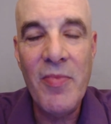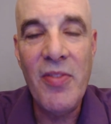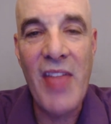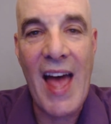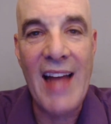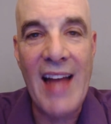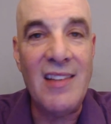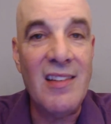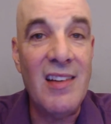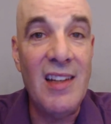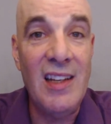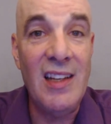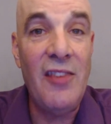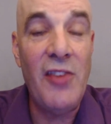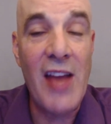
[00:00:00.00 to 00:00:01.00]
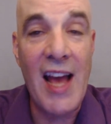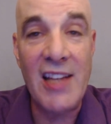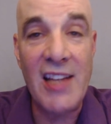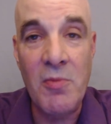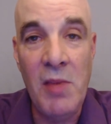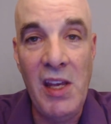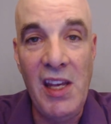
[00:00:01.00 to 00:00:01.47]
That, if you
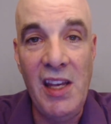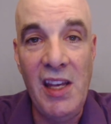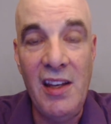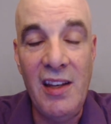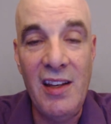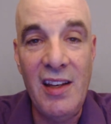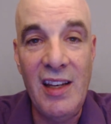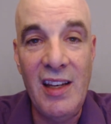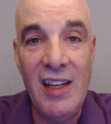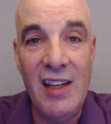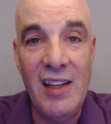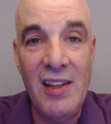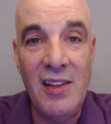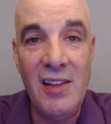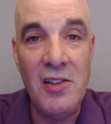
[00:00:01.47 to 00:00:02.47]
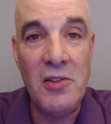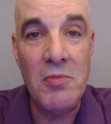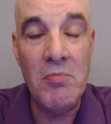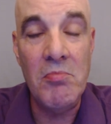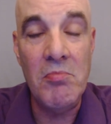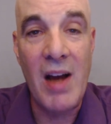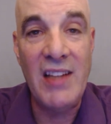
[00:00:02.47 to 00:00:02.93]
ask me,
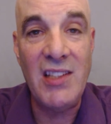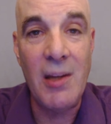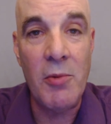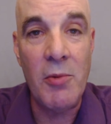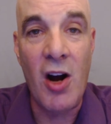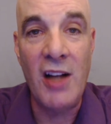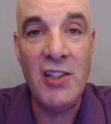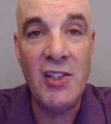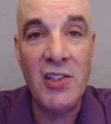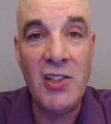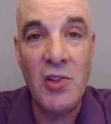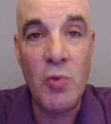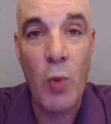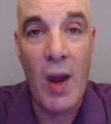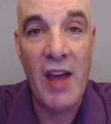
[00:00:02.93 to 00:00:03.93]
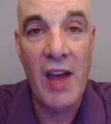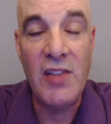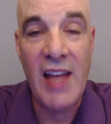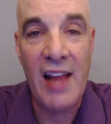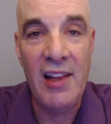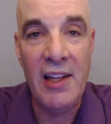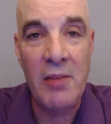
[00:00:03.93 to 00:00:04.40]
is my subconscious's way of
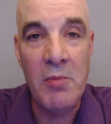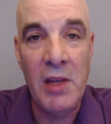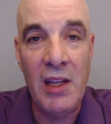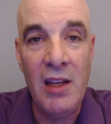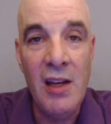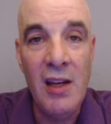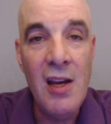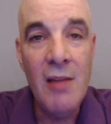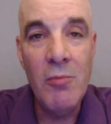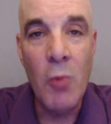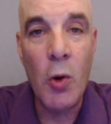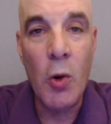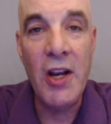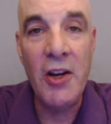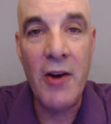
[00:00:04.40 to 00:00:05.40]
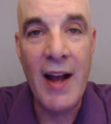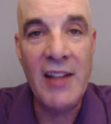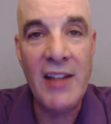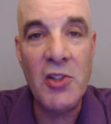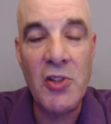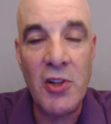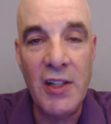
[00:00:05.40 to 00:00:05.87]
telling me, Morry, your
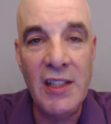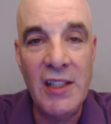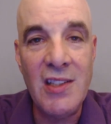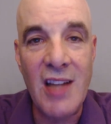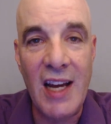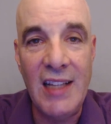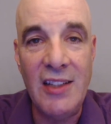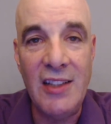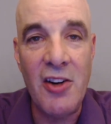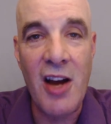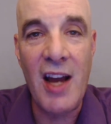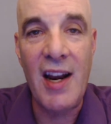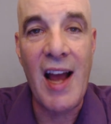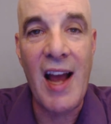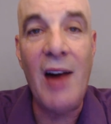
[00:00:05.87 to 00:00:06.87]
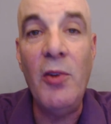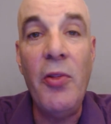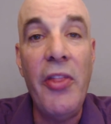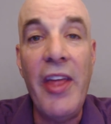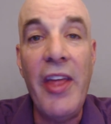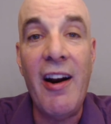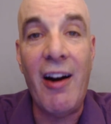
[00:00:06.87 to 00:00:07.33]
answers are inside. They're not
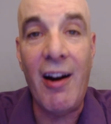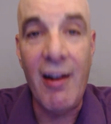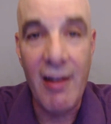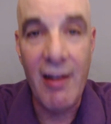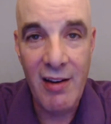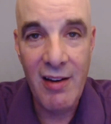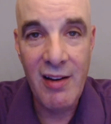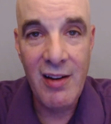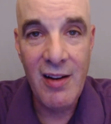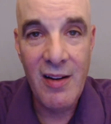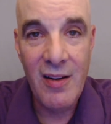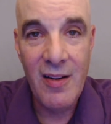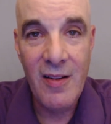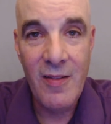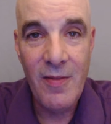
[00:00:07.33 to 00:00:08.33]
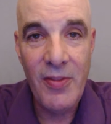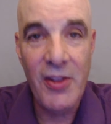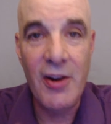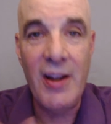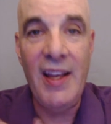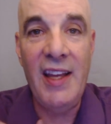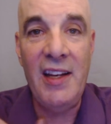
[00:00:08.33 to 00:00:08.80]
out there.
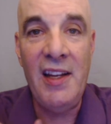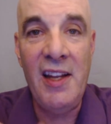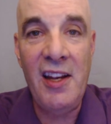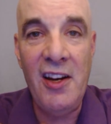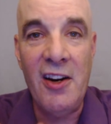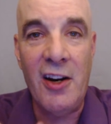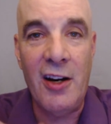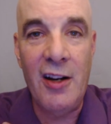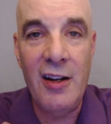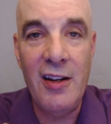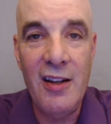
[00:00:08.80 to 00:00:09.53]
They're in here.